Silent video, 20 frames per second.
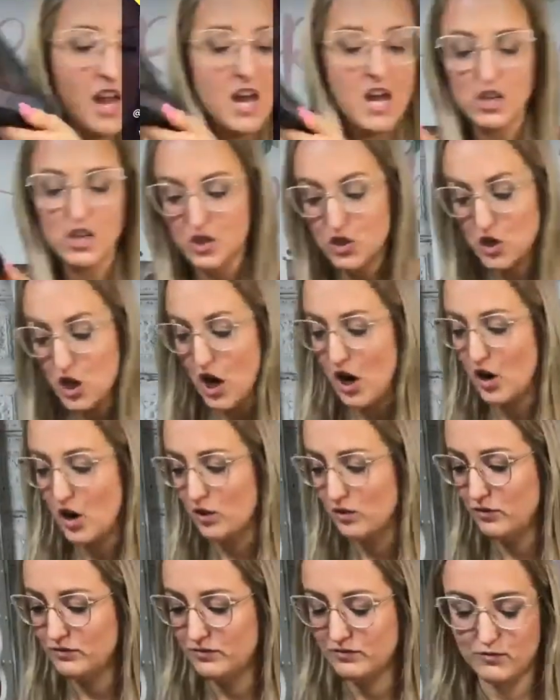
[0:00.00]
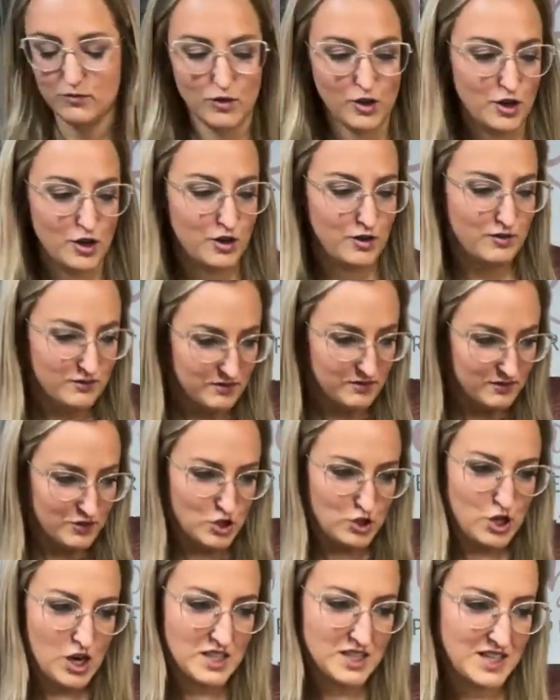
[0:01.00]
So we're
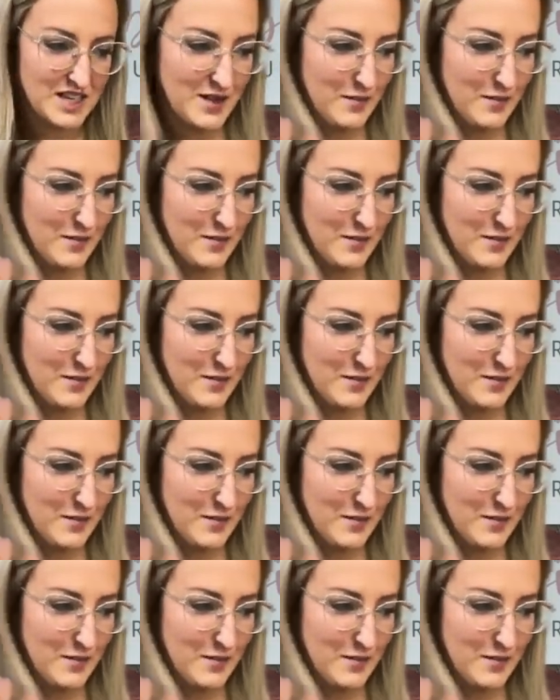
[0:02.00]
trusting the